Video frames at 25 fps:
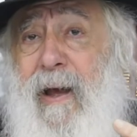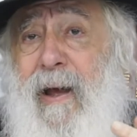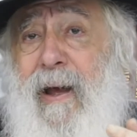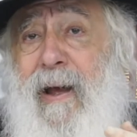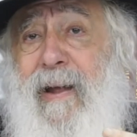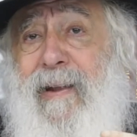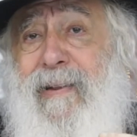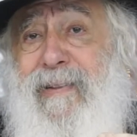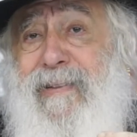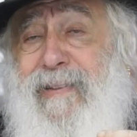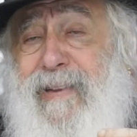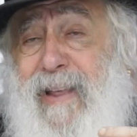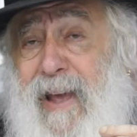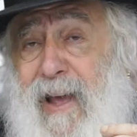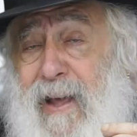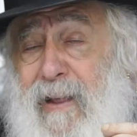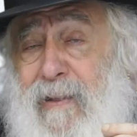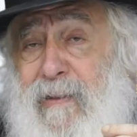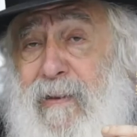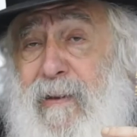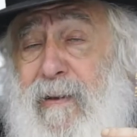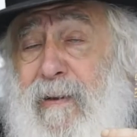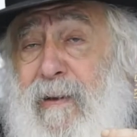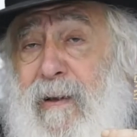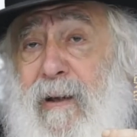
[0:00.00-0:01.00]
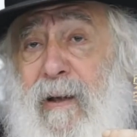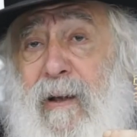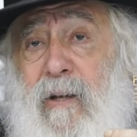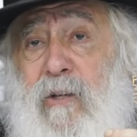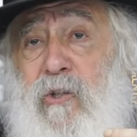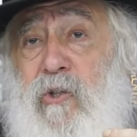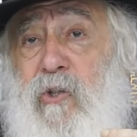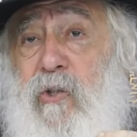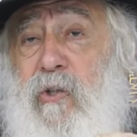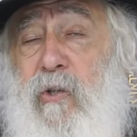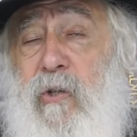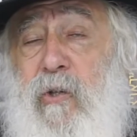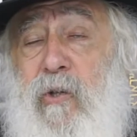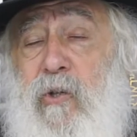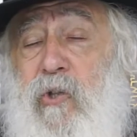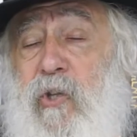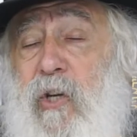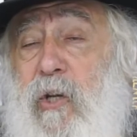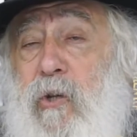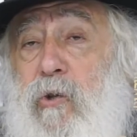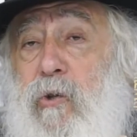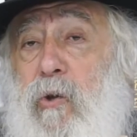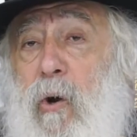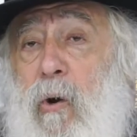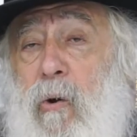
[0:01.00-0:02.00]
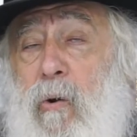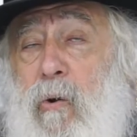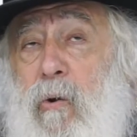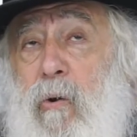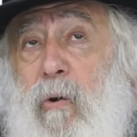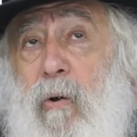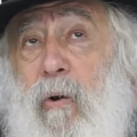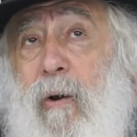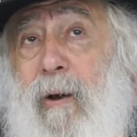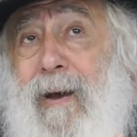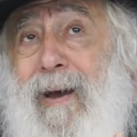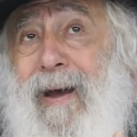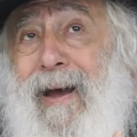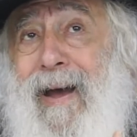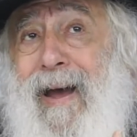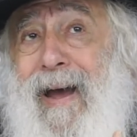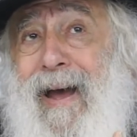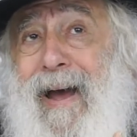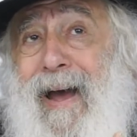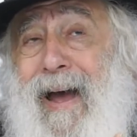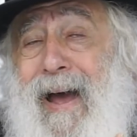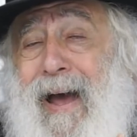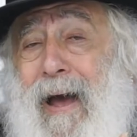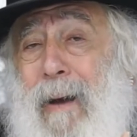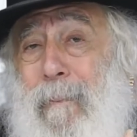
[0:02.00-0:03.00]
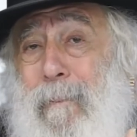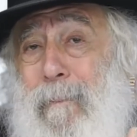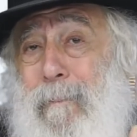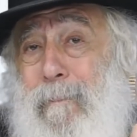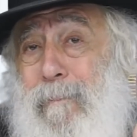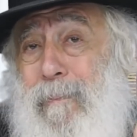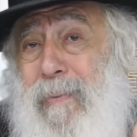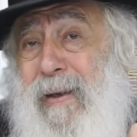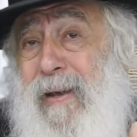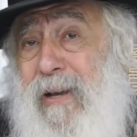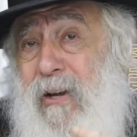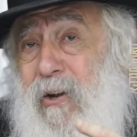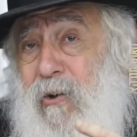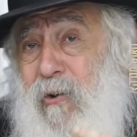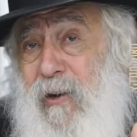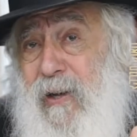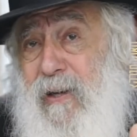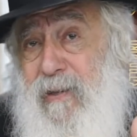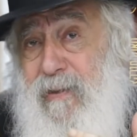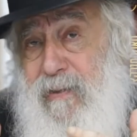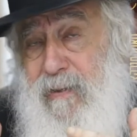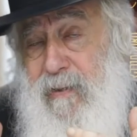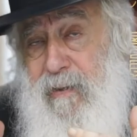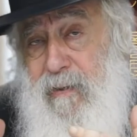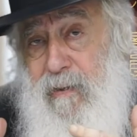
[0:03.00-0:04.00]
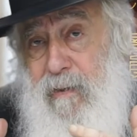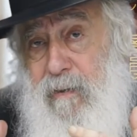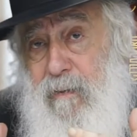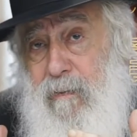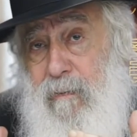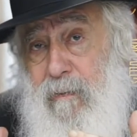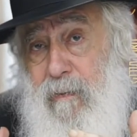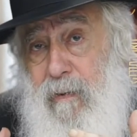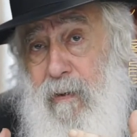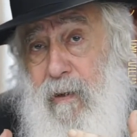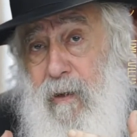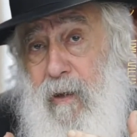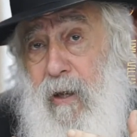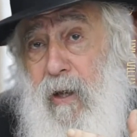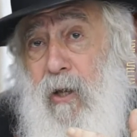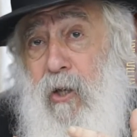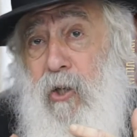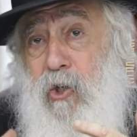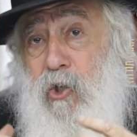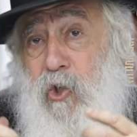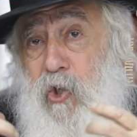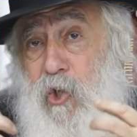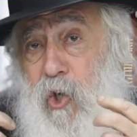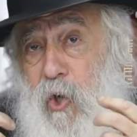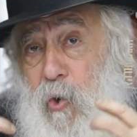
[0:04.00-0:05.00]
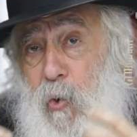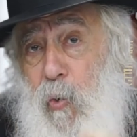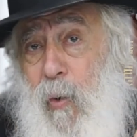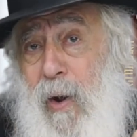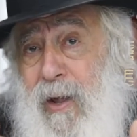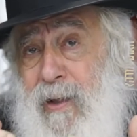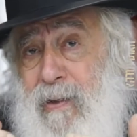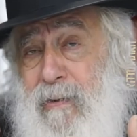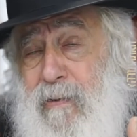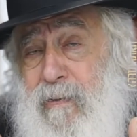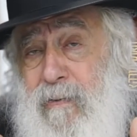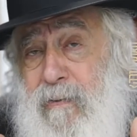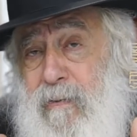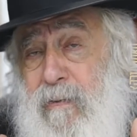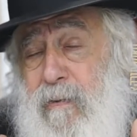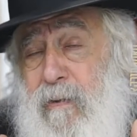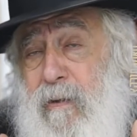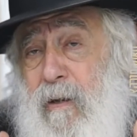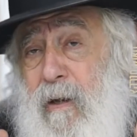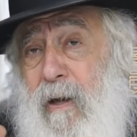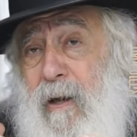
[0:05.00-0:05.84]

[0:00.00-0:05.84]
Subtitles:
and then she took a big risk. She went